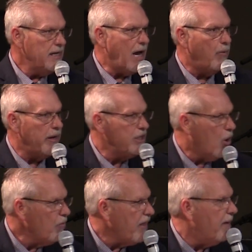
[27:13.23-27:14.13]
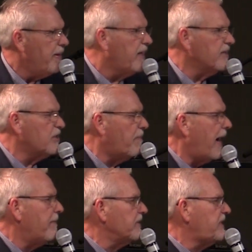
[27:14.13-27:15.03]
Now, we know that because the
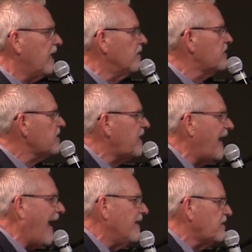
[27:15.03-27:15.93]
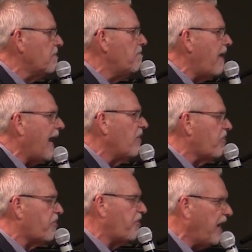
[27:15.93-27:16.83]
Bible tells us that as a man
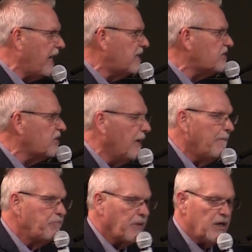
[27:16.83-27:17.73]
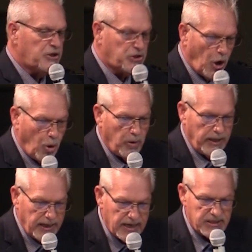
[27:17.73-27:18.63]
thinks, so
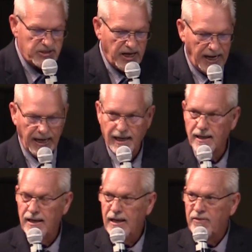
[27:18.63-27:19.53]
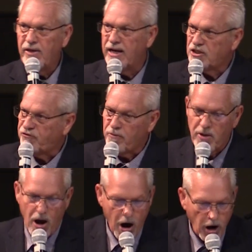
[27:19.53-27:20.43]
is he. That it's from
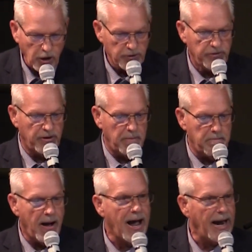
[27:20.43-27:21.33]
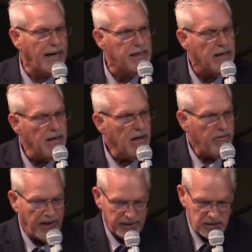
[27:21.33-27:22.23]
the heart, the mind,
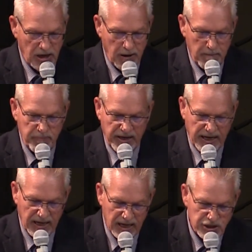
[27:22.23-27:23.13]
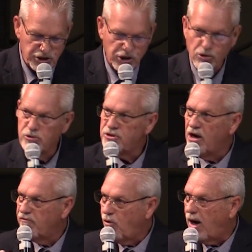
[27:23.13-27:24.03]
that come the issues
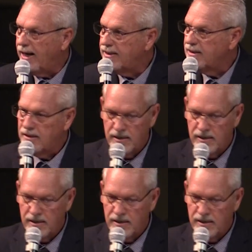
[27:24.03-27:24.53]
of what?